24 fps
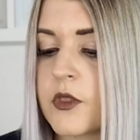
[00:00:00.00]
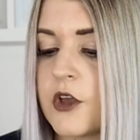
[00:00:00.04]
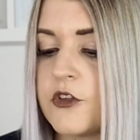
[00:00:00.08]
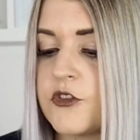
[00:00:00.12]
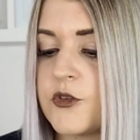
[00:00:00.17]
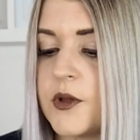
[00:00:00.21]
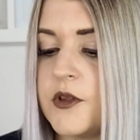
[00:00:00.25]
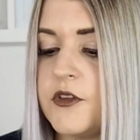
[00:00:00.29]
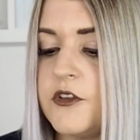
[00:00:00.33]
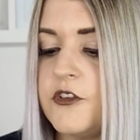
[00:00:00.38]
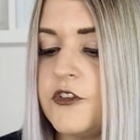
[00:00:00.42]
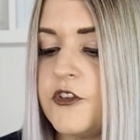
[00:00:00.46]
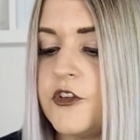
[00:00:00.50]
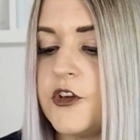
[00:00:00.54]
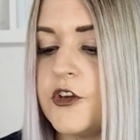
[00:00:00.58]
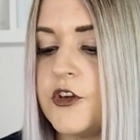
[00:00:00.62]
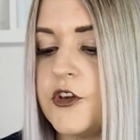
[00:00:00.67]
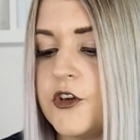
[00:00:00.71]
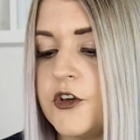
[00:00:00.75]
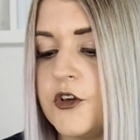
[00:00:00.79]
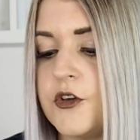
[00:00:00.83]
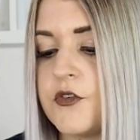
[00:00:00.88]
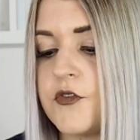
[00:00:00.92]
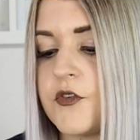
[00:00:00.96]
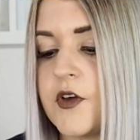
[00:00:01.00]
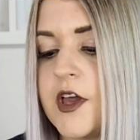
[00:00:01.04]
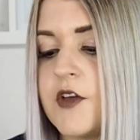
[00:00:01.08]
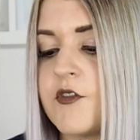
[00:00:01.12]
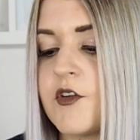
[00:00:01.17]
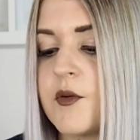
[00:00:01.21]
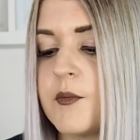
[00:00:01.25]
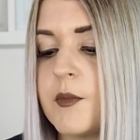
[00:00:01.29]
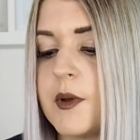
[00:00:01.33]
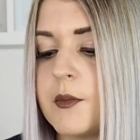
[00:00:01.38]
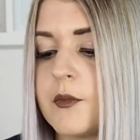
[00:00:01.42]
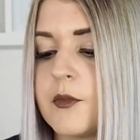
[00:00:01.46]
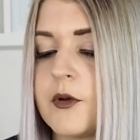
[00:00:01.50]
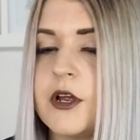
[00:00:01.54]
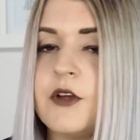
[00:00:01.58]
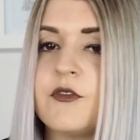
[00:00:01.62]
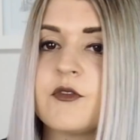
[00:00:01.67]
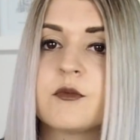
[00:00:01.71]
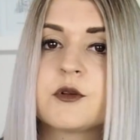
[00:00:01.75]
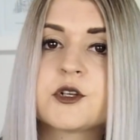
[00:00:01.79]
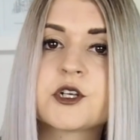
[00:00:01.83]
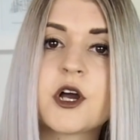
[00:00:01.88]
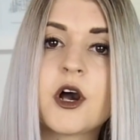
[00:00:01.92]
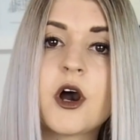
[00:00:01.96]
22. Favourite memory
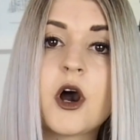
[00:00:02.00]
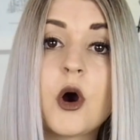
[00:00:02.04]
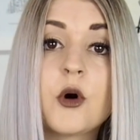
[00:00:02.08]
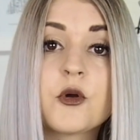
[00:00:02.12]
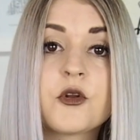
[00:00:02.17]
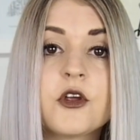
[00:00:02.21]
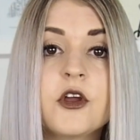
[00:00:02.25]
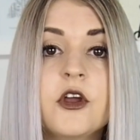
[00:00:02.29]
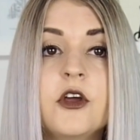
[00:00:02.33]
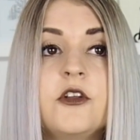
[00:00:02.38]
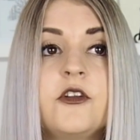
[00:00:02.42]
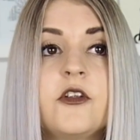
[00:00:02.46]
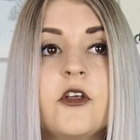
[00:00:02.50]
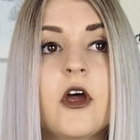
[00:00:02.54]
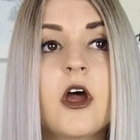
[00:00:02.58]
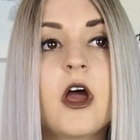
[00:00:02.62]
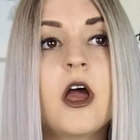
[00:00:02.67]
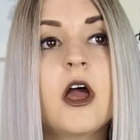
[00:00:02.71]
from childhood.